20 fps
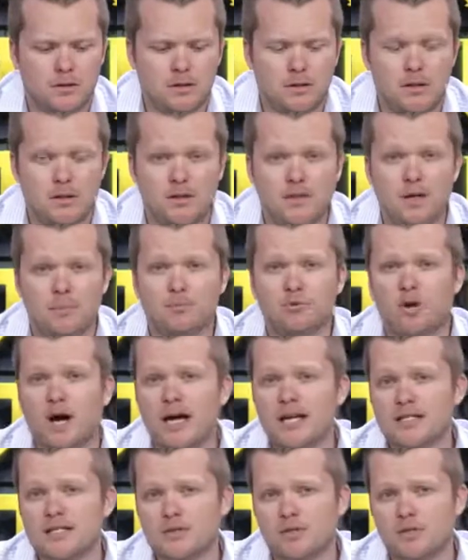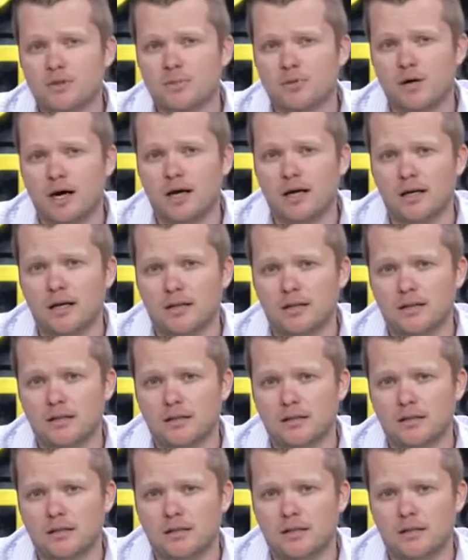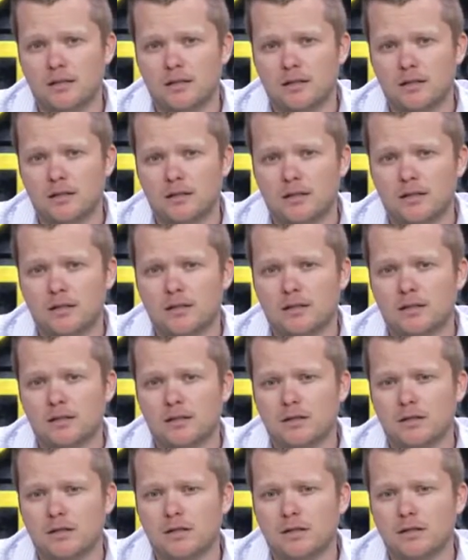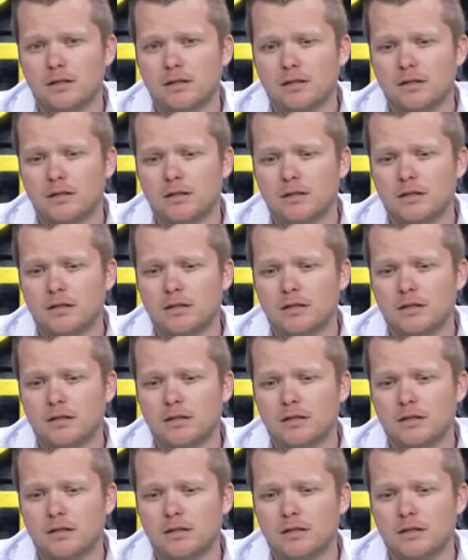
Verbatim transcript: The price or the product? The price.